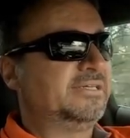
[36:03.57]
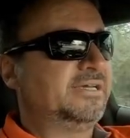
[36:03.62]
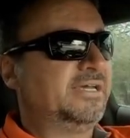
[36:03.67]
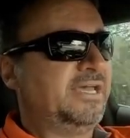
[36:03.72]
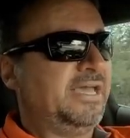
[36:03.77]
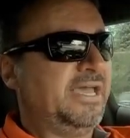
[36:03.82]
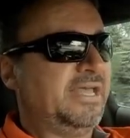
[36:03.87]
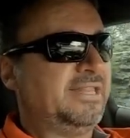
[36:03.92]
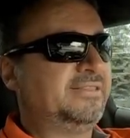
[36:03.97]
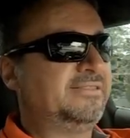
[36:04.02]

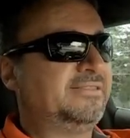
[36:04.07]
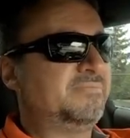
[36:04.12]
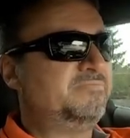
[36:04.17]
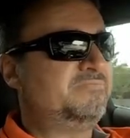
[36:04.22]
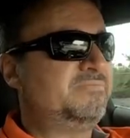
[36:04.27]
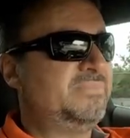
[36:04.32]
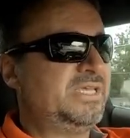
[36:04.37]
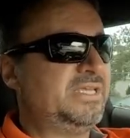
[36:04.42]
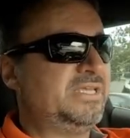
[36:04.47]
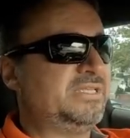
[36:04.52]
had the
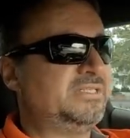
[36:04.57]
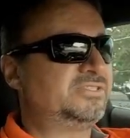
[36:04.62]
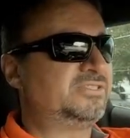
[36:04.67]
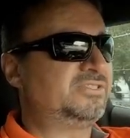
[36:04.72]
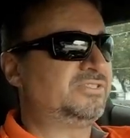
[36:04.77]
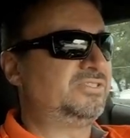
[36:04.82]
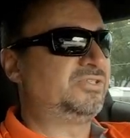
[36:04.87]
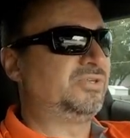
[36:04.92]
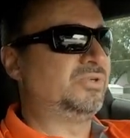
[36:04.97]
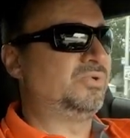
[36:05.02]
means
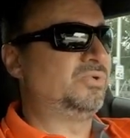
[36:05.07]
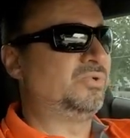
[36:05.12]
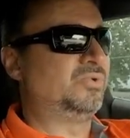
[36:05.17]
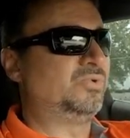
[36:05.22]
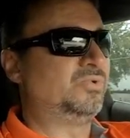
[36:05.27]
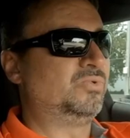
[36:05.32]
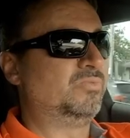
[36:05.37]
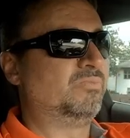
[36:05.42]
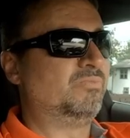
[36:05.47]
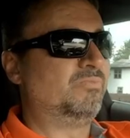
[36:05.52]
to
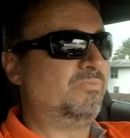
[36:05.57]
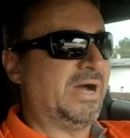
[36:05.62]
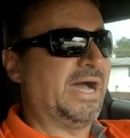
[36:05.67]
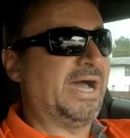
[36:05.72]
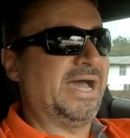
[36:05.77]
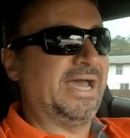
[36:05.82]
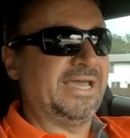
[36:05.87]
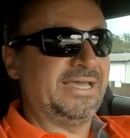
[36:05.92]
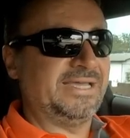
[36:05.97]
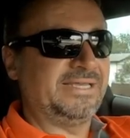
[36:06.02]

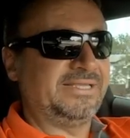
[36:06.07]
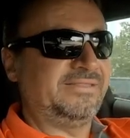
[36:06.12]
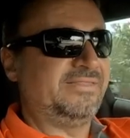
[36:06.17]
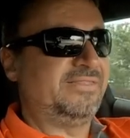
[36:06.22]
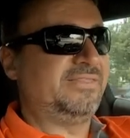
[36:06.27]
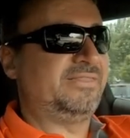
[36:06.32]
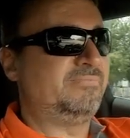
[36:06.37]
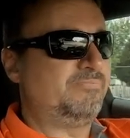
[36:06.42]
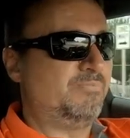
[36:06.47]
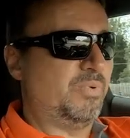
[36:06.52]
buy
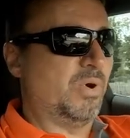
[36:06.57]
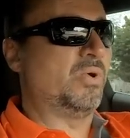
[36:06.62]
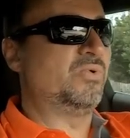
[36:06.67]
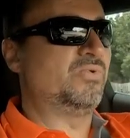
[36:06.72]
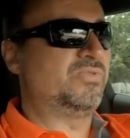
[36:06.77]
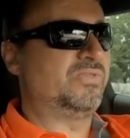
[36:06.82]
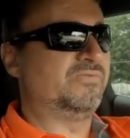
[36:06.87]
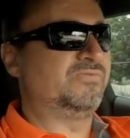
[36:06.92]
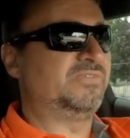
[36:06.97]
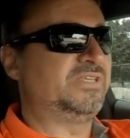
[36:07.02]

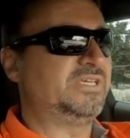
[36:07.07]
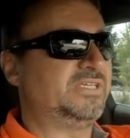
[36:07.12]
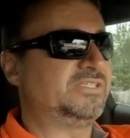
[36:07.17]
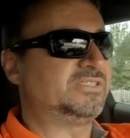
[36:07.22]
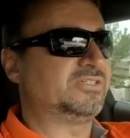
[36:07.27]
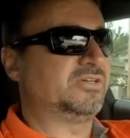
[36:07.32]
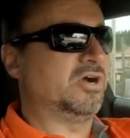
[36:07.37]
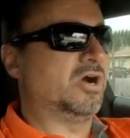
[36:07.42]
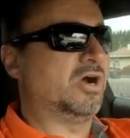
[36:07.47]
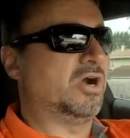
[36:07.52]
both of these
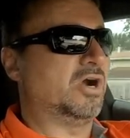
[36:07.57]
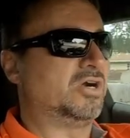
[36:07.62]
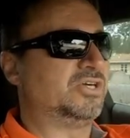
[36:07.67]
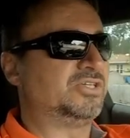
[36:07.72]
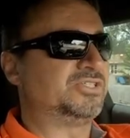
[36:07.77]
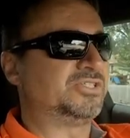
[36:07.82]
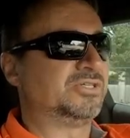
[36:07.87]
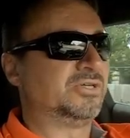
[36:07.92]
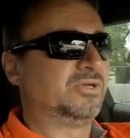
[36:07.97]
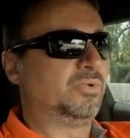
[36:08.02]
cars